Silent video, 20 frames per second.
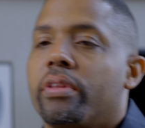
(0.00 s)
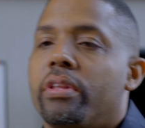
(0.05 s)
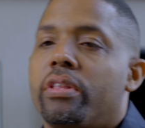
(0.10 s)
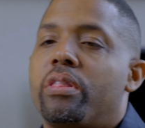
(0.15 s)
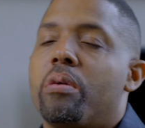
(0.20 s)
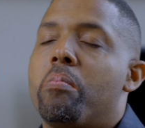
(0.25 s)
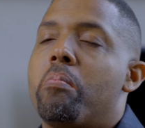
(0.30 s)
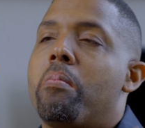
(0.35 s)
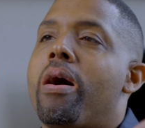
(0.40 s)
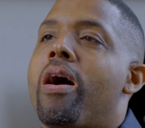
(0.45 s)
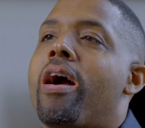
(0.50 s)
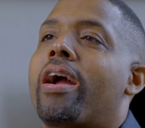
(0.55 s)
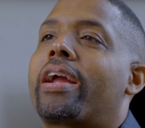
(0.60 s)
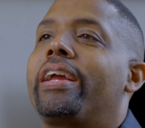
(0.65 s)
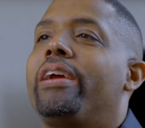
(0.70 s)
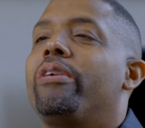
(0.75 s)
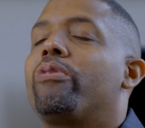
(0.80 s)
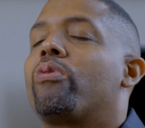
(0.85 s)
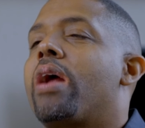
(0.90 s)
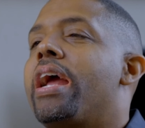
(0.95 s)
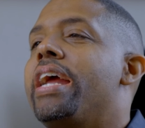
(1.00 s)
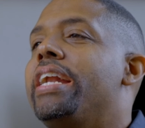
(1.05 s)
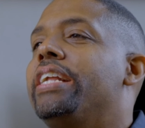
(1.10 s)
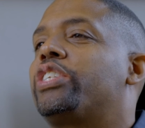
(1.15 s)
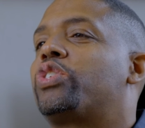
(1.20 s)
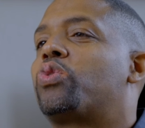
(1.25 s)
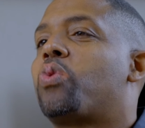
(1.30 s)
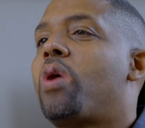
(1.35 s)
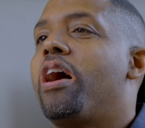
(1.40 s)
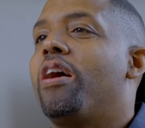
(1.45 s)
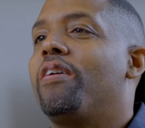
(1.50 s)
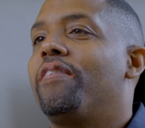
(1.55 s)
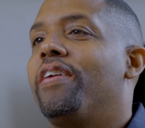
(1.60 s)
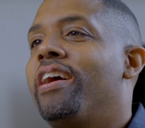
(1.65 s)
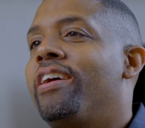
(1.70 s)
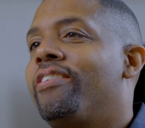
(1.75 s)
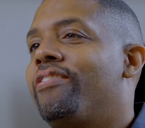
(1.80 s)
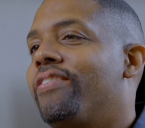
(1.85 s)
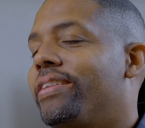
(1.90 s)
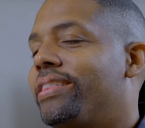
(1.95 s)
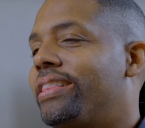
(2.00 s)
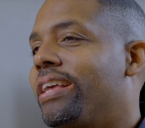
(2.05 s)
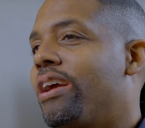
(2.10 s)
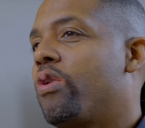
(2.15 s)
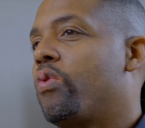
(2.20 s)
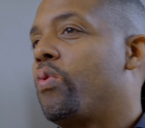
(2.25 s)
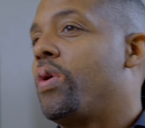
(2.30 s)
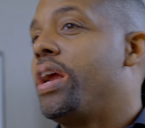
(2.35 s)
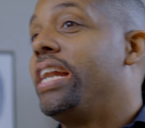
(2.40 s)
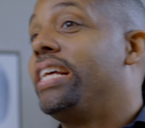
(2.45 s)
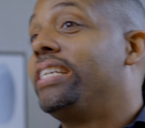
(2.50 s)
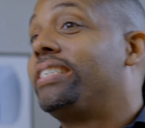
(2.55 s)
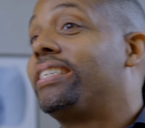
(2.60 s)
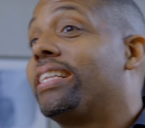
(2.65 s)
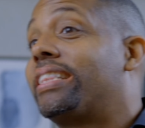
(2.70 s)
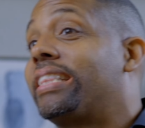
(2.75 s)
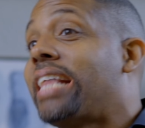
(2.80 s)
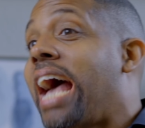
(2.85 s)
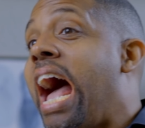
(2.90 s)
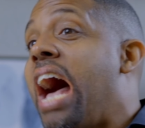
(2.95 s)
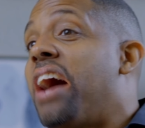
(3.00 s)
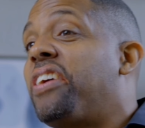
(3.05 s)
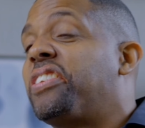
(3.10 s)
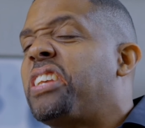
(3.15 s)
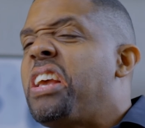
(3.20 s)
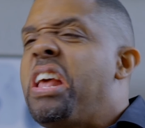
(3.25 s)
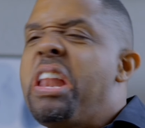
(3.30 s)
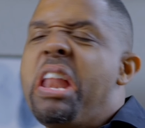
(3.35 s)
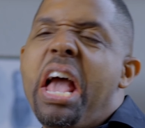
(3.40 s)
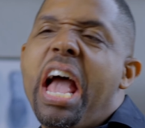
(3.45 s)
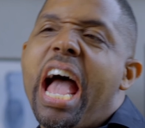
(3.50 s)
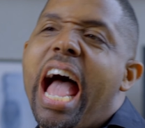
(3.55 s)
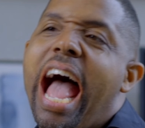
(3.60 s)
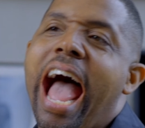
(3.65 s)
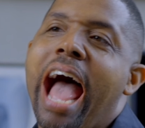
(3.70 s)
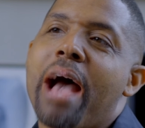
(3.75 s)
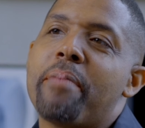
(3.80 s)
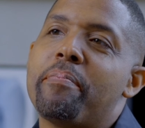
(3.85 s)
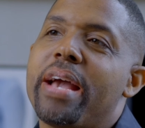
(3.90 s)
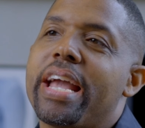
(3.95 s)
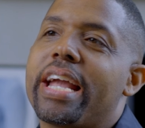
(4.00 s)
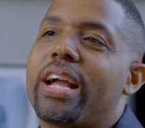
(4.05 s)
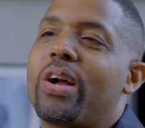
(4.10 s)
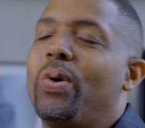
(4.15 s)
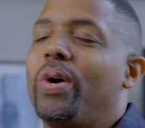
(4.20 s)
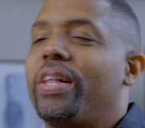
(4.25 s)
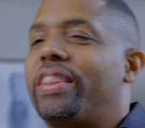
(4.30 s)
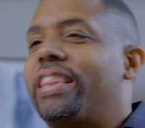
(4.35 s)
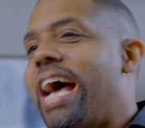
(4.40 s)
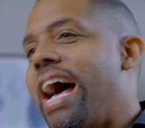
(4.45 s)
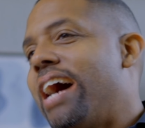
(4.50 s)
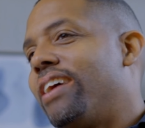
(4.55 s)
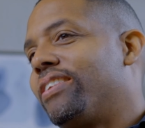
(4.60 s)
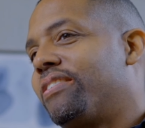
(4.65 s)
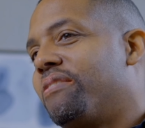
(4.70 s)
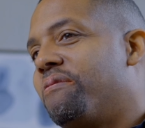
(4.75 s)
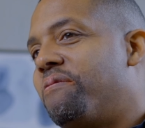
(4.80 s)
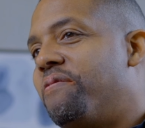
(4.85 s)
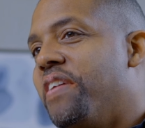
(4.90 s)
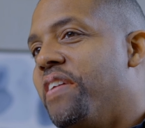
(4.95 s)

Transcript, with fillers: the market rate is $1,200, their rent is $1,000, I may go $1,050,